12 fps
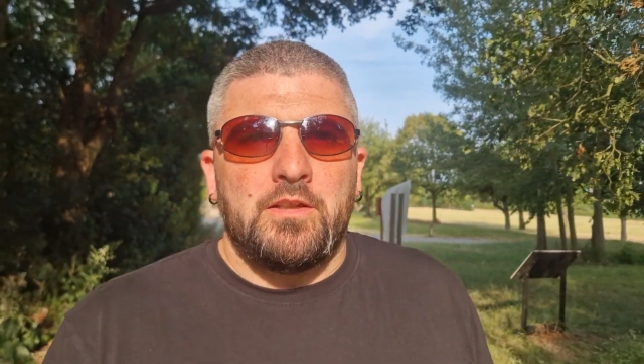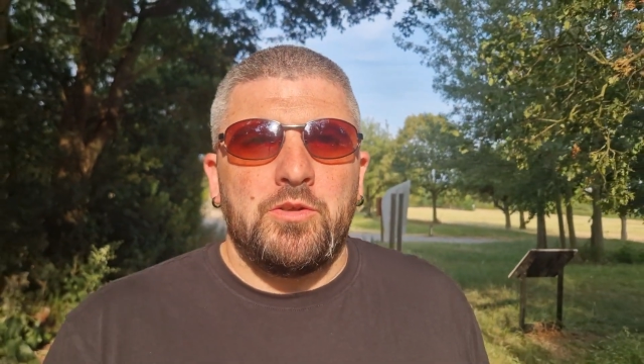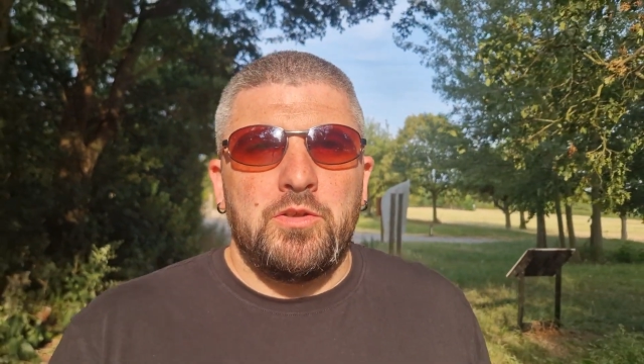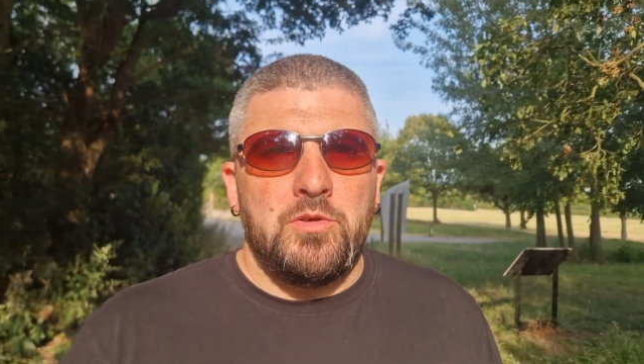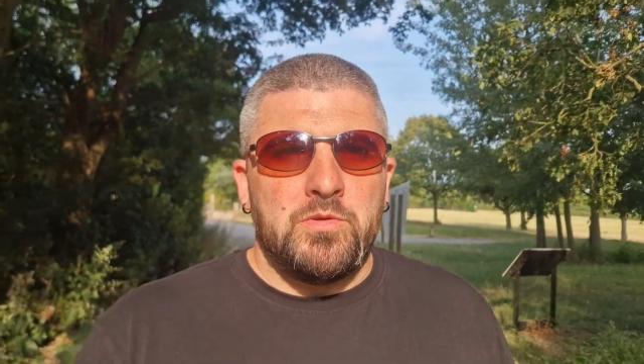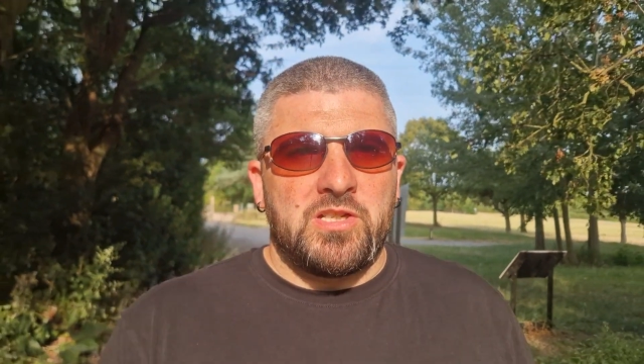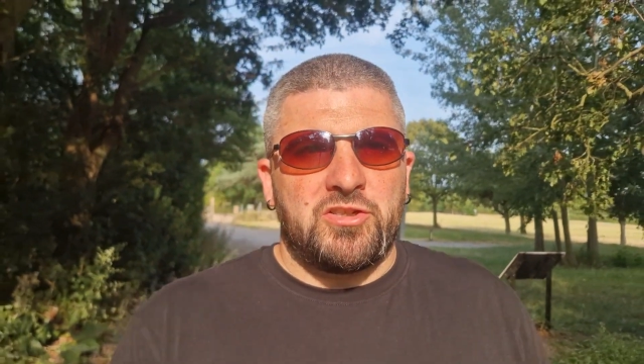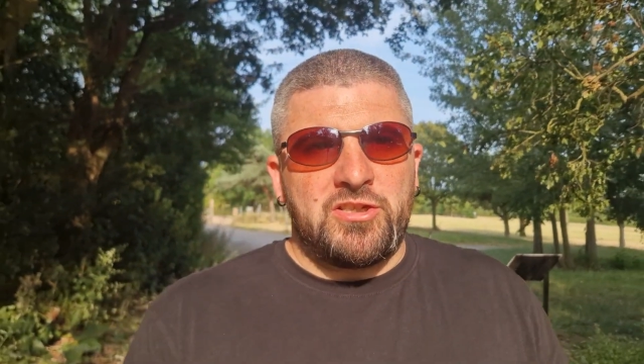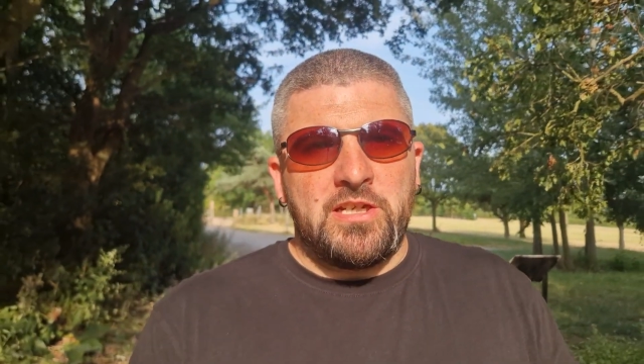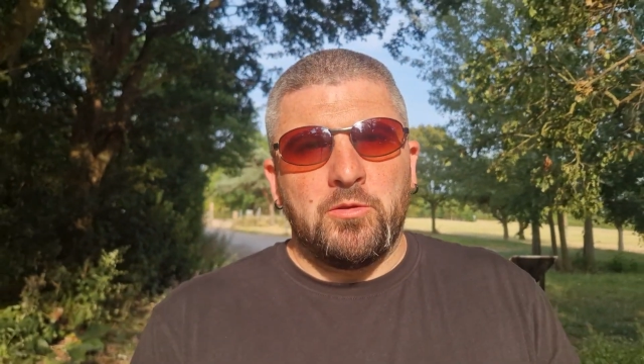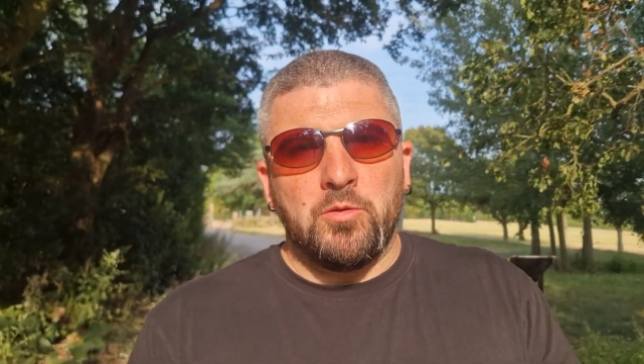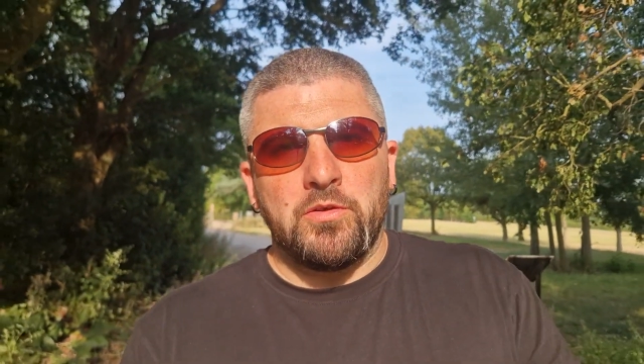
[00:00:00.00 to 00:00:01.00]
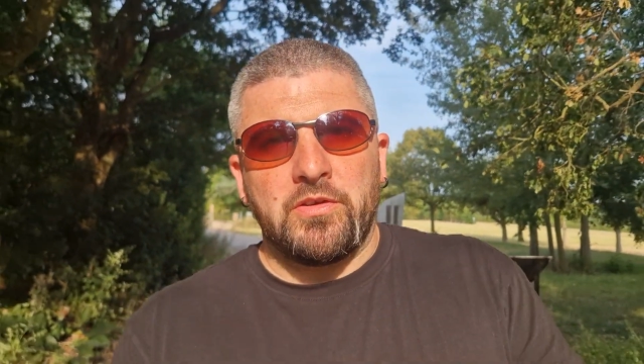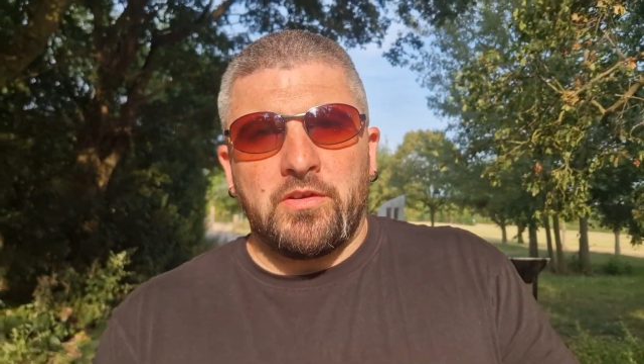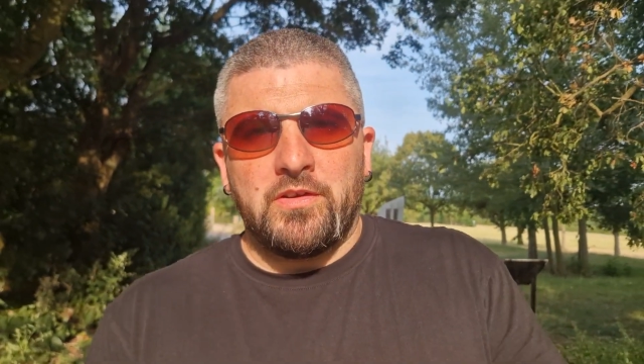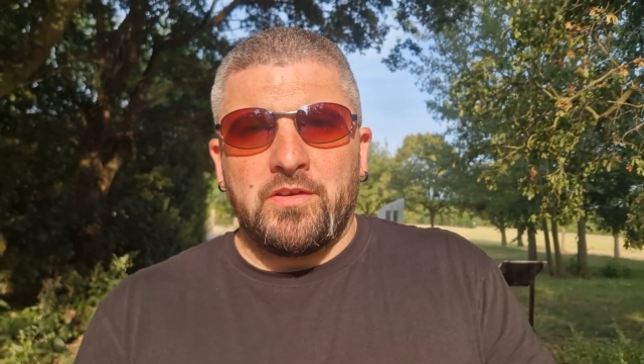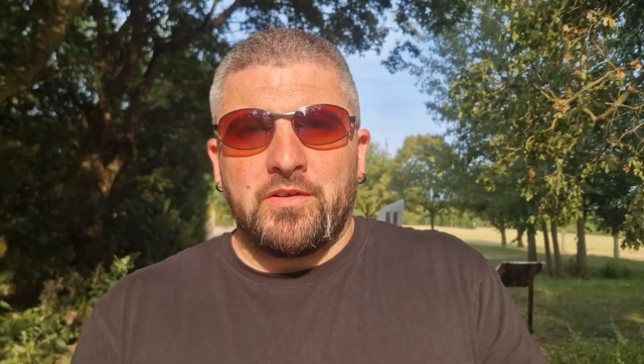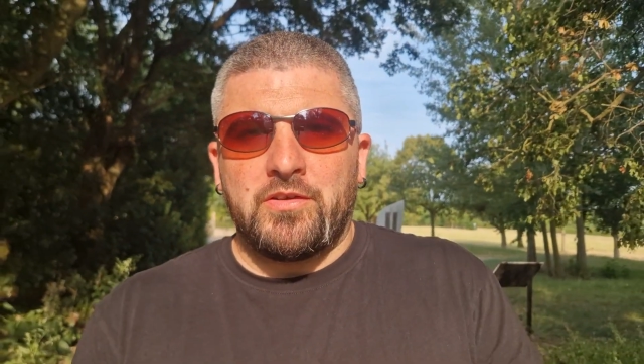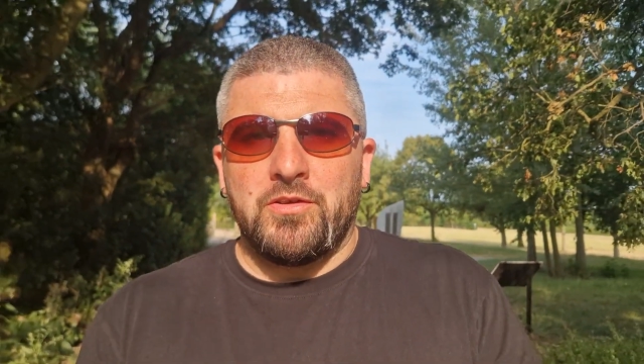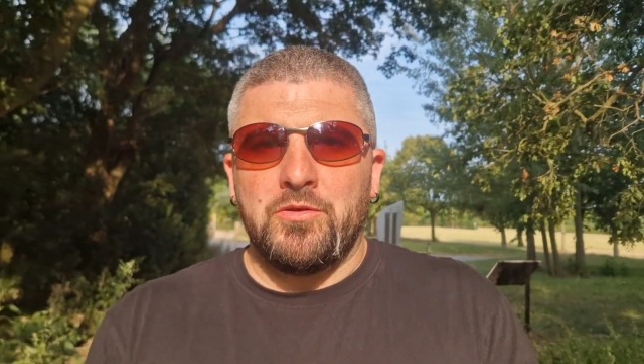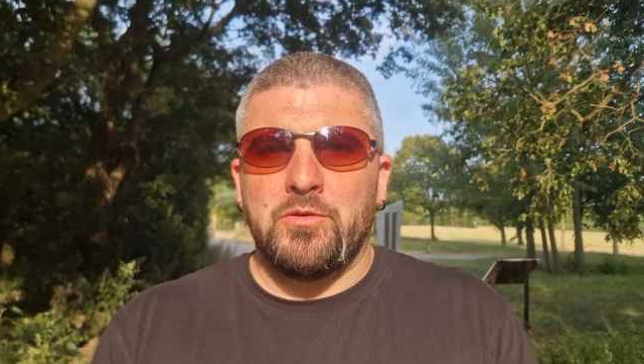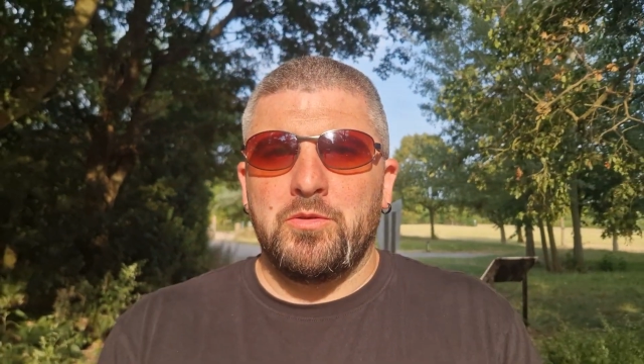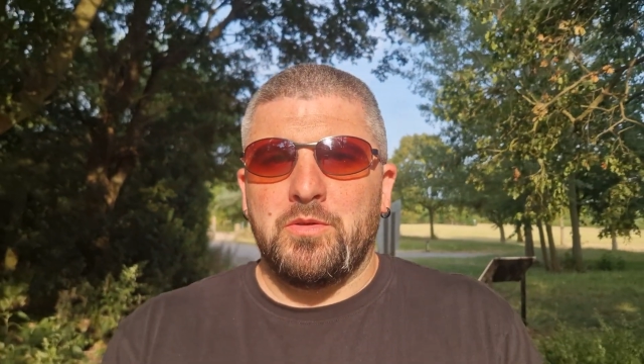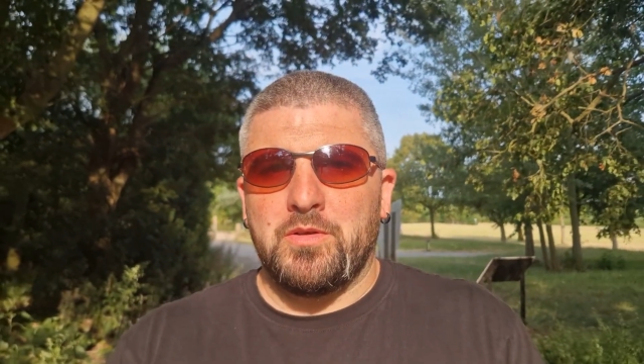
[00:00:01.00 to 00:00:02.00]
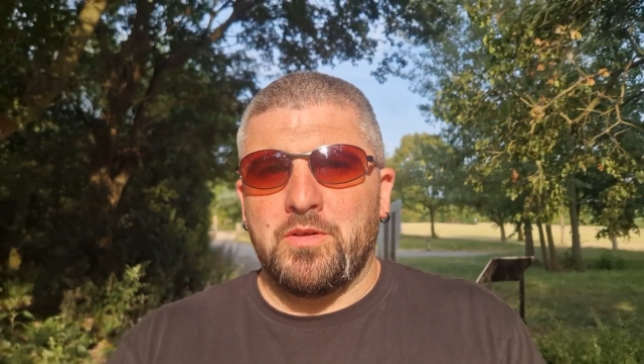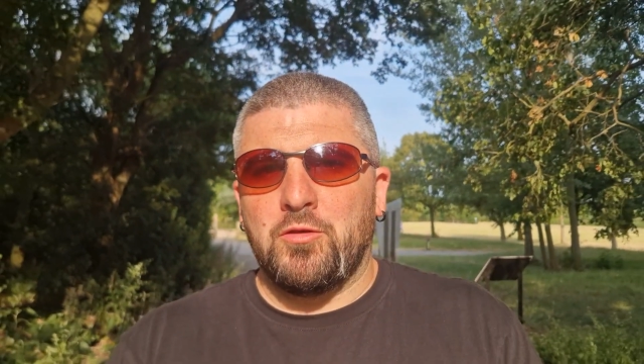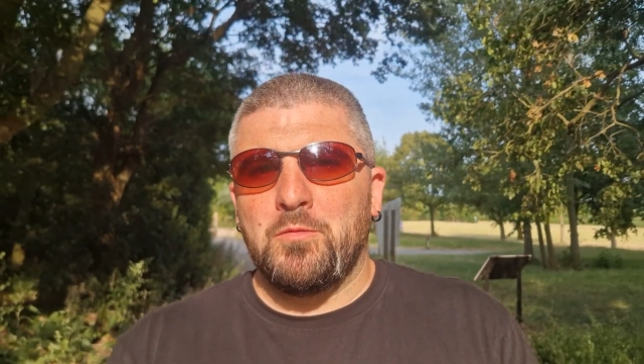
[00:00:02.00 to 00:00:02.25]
you use a shield to